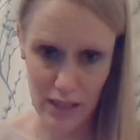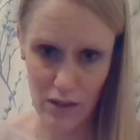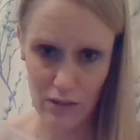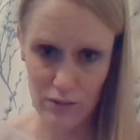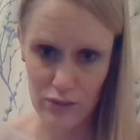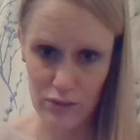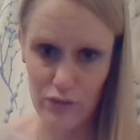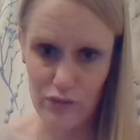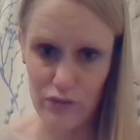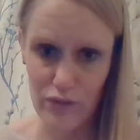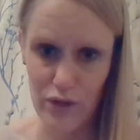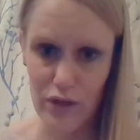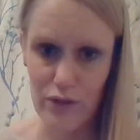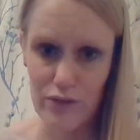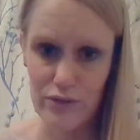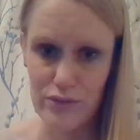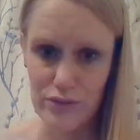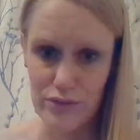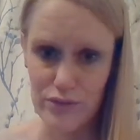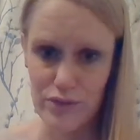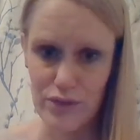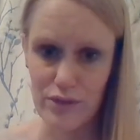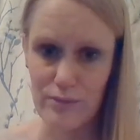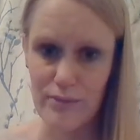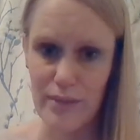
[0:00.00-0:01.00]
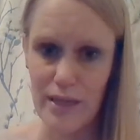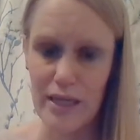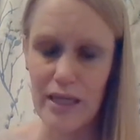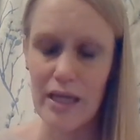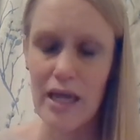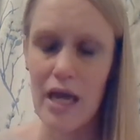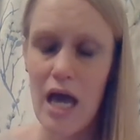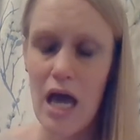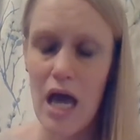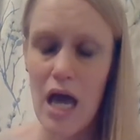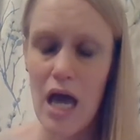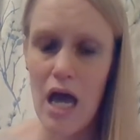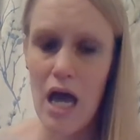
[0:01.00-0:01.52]
if I ask
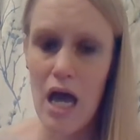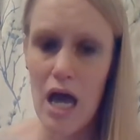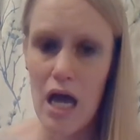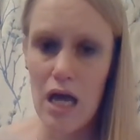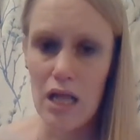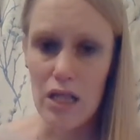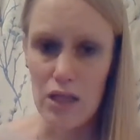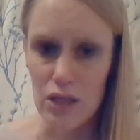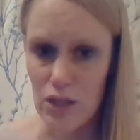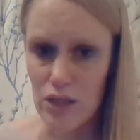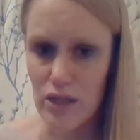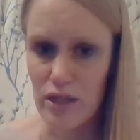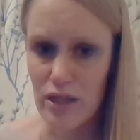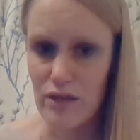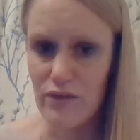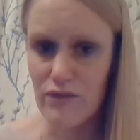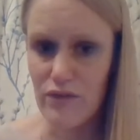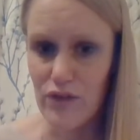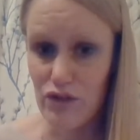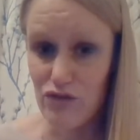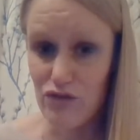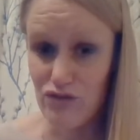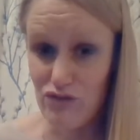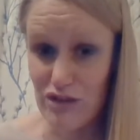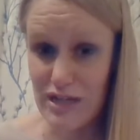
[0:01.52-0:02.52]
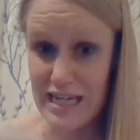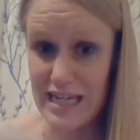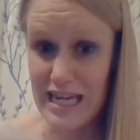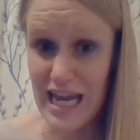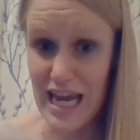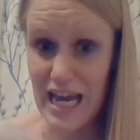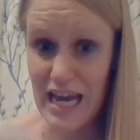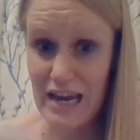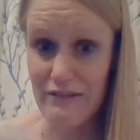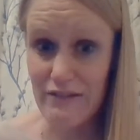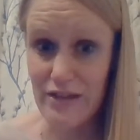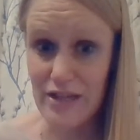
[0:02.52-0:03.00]
you I tell